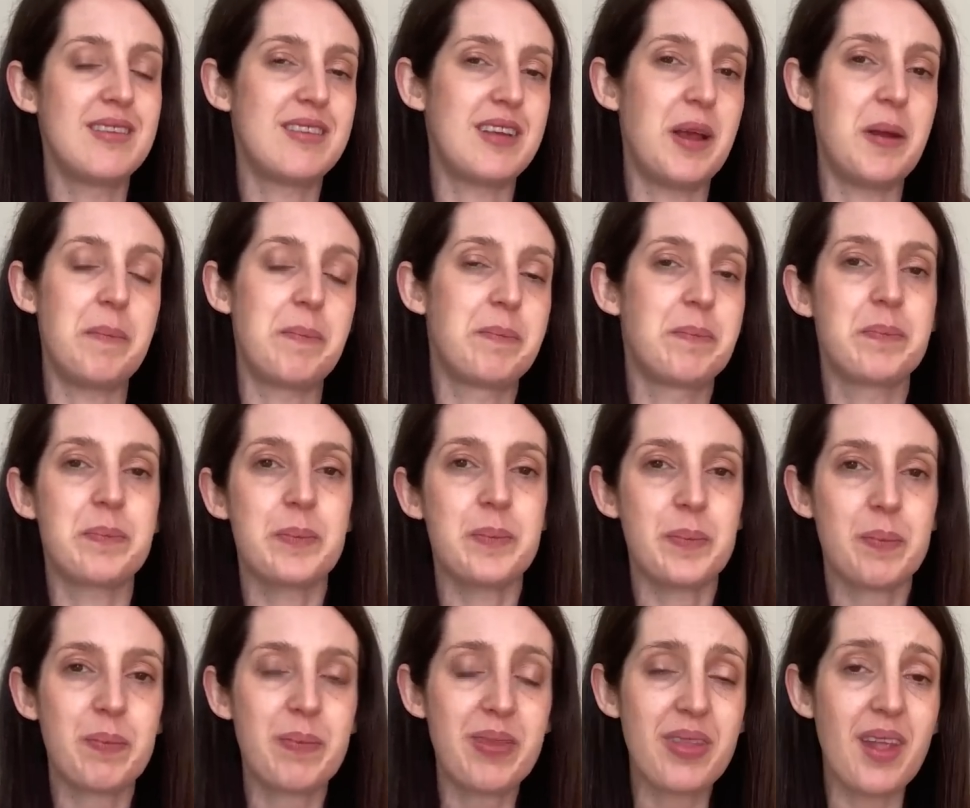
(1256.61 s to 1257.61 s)
So
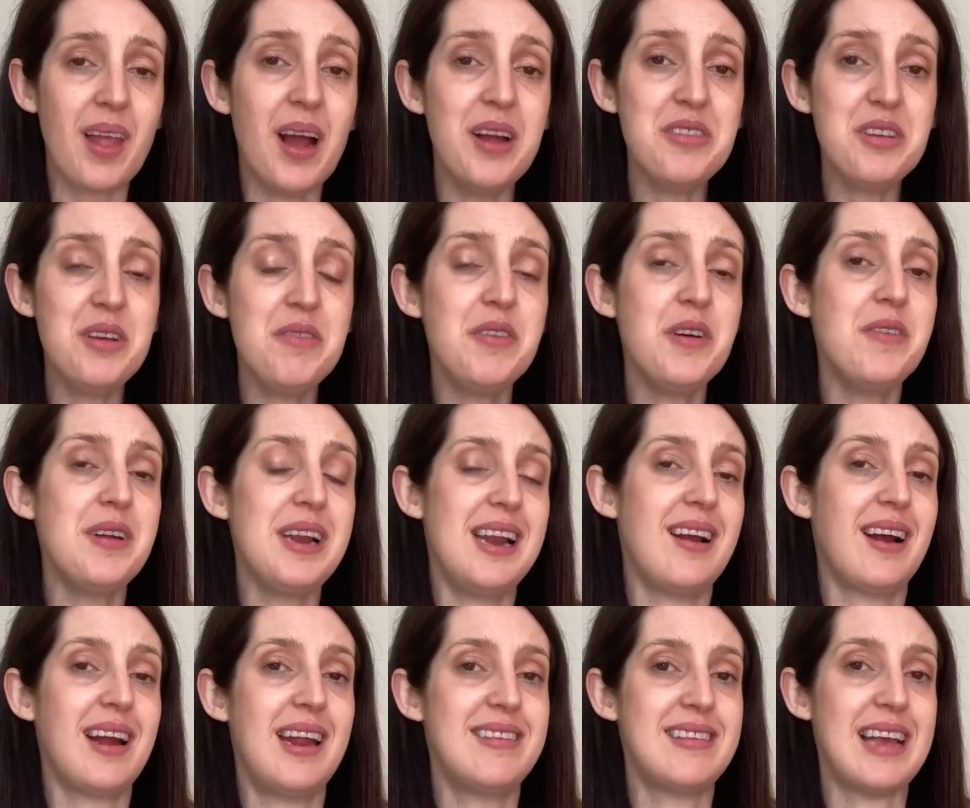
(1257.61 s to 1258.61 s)
I do feel really
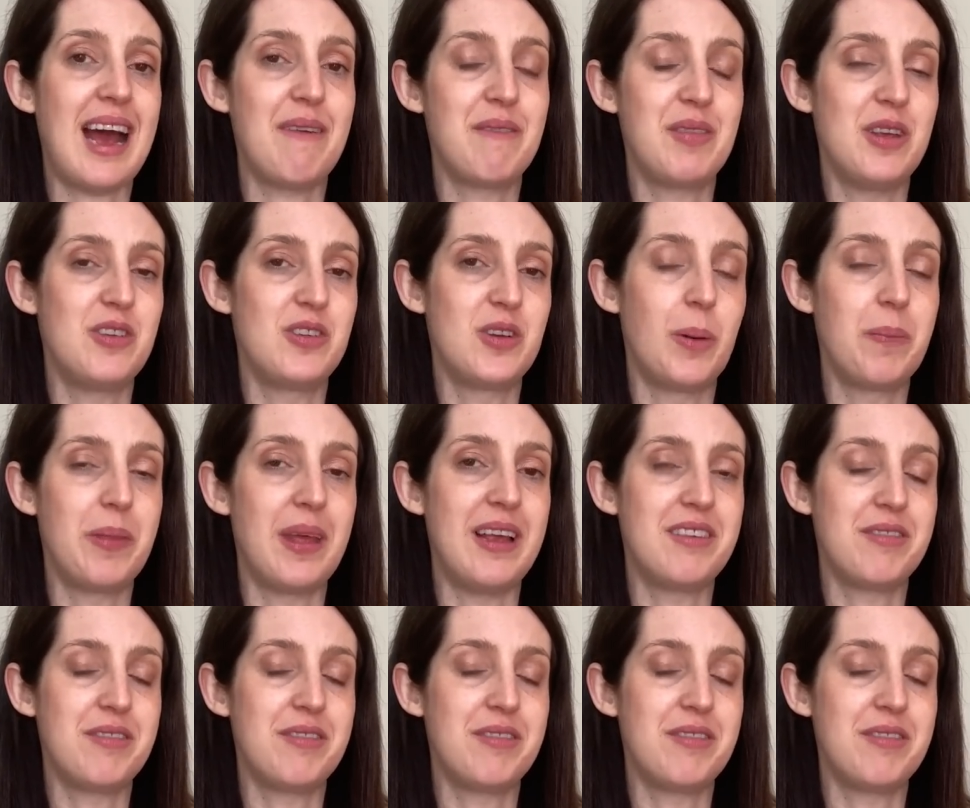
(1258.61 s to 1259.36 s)
lucky to have the shop there.